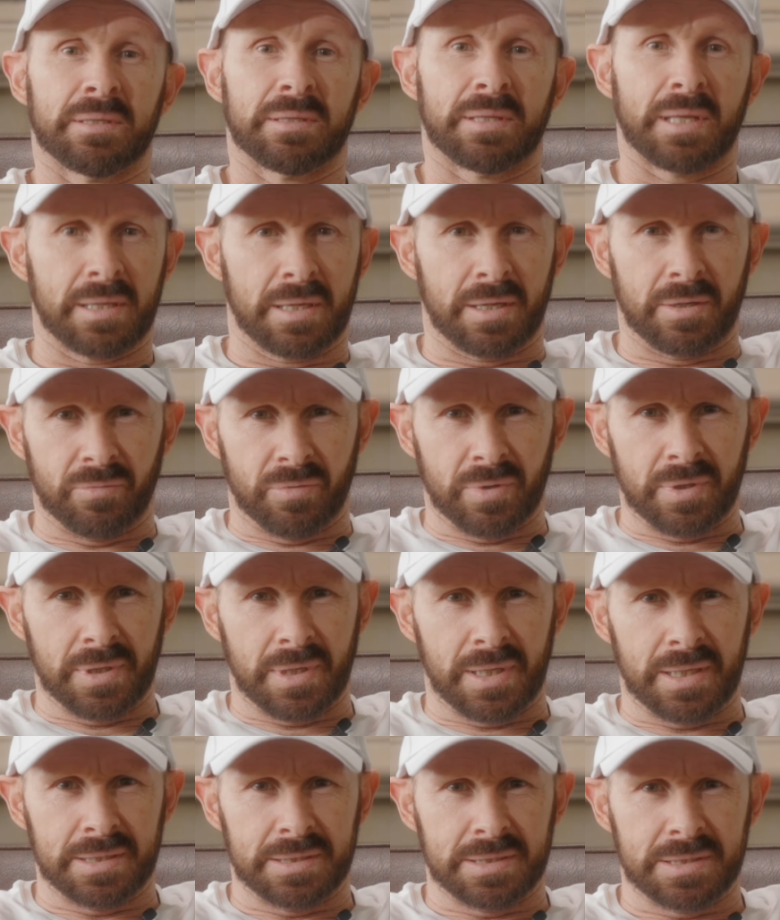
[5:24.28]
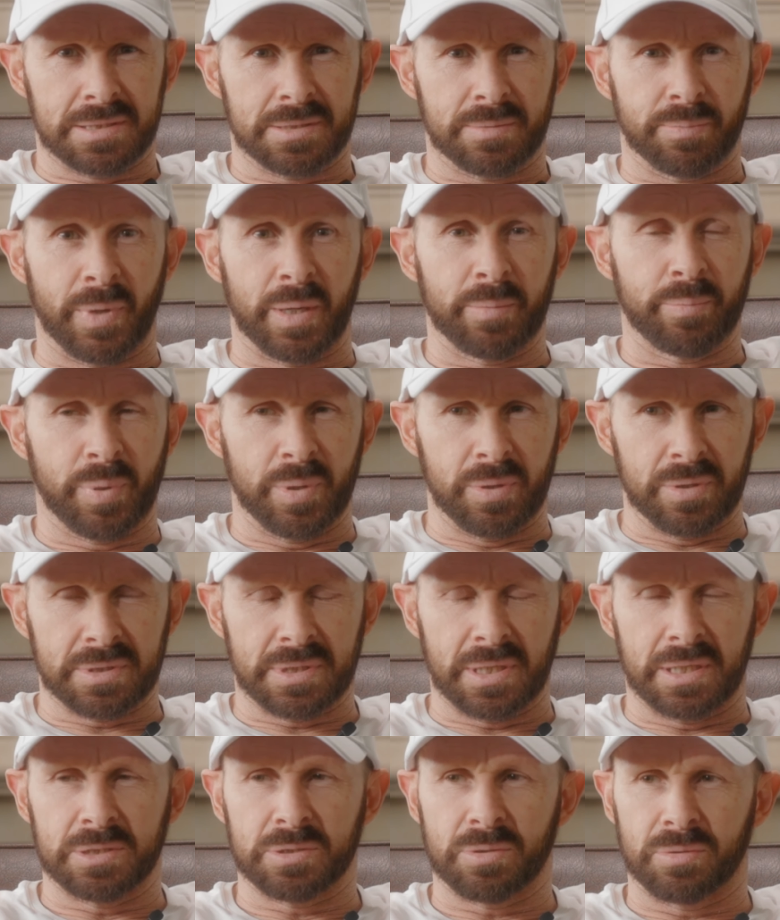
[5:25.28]
Then I realized my
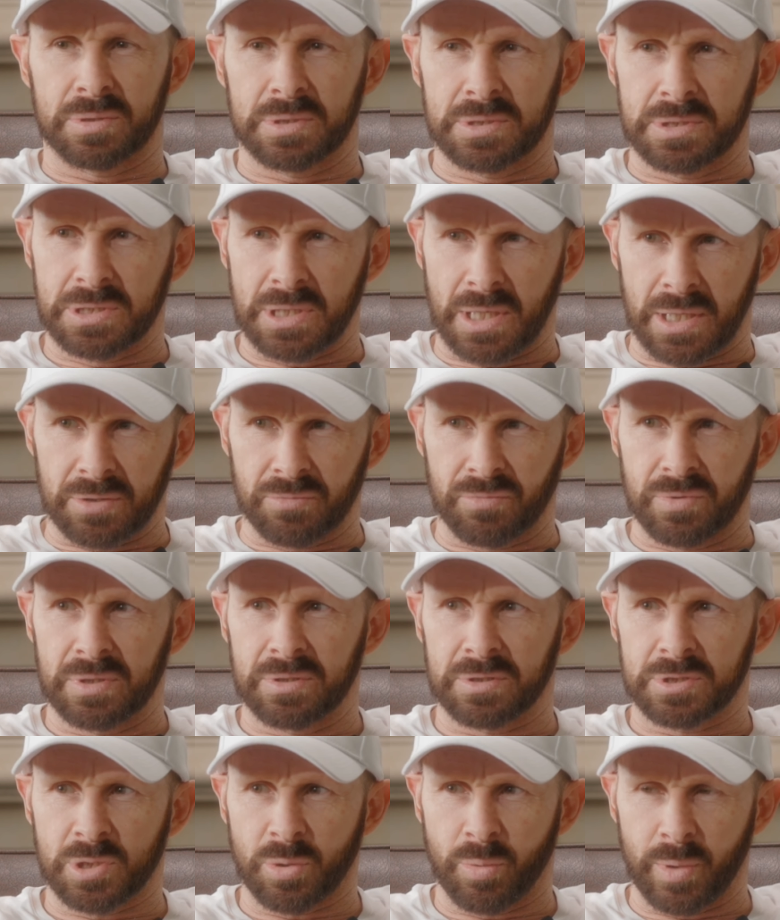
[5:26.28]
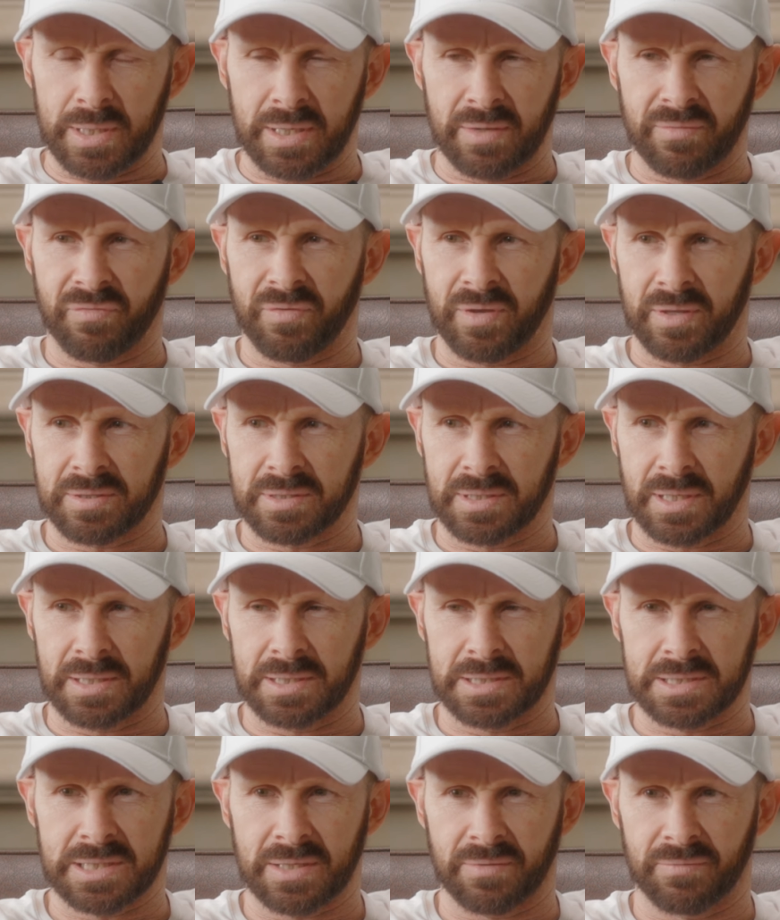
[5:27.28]
birthday is on the January the 25th,
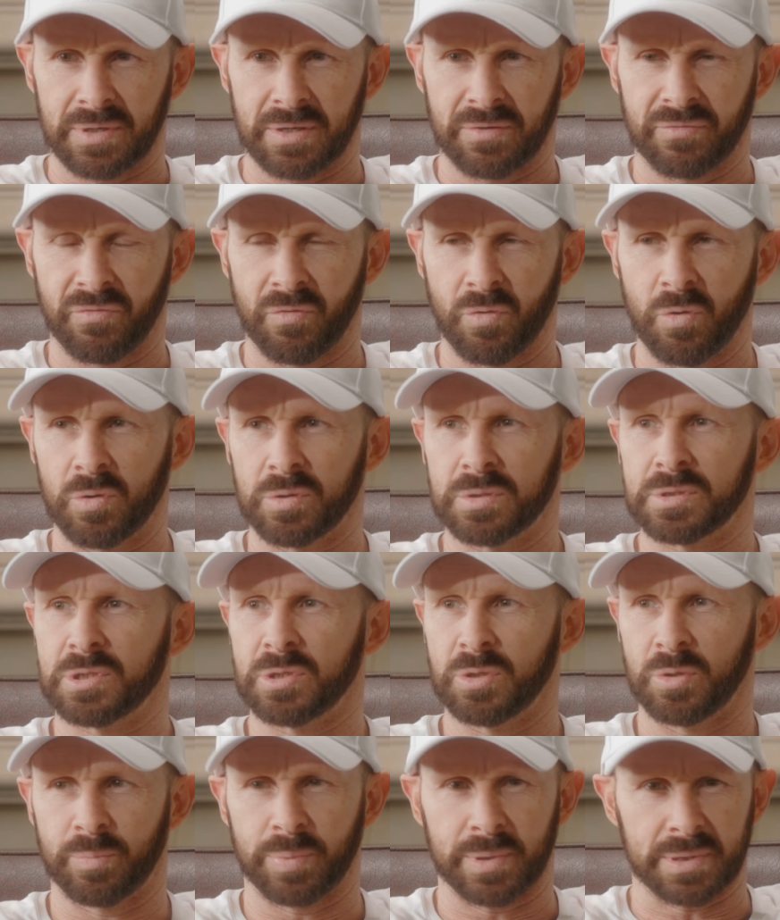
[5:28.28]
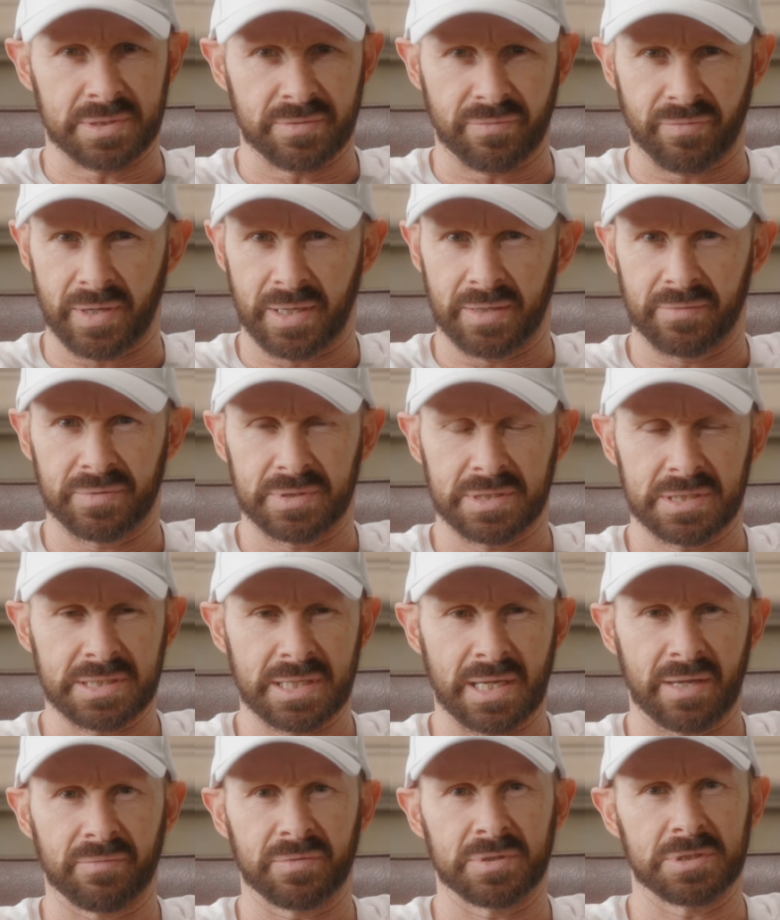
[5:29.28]
1974. 2 plus 5 is
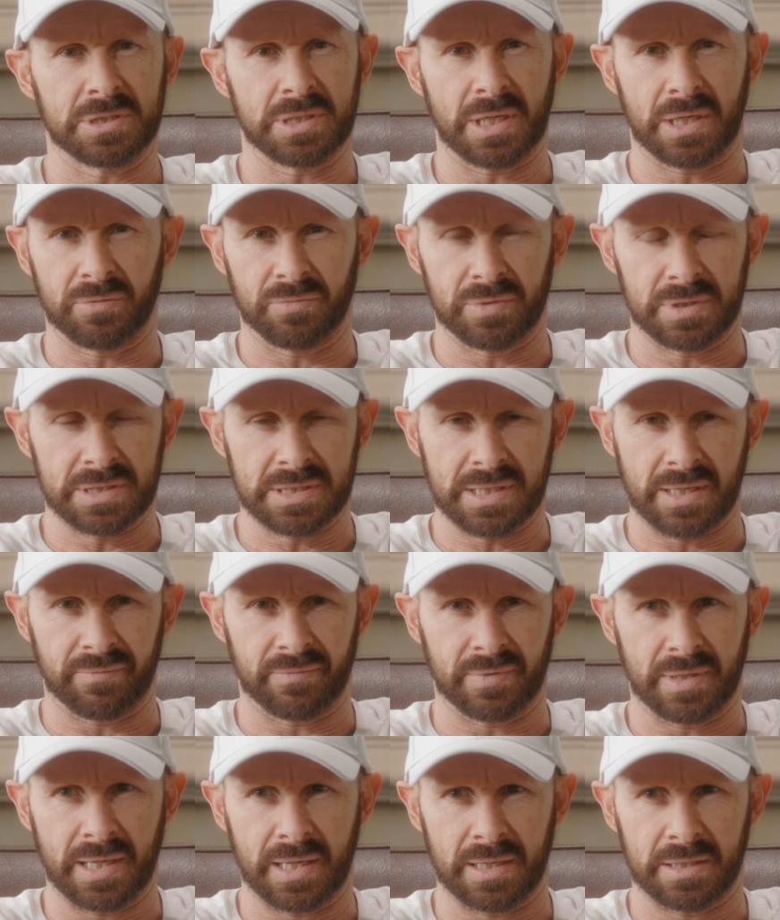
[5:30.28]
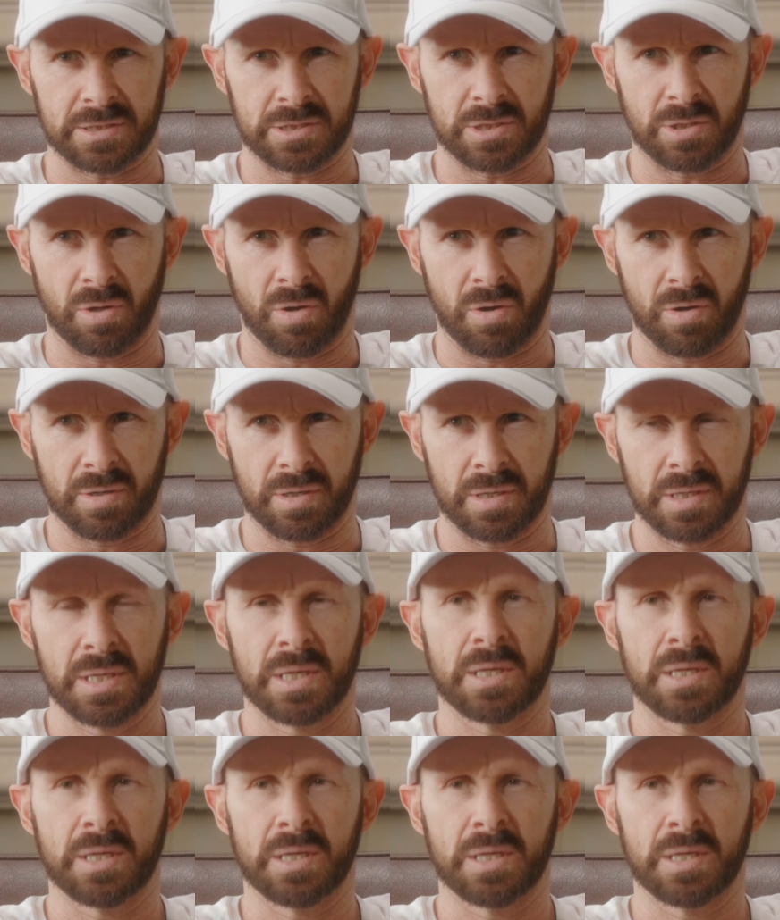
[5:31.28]
7. January 7 letters long.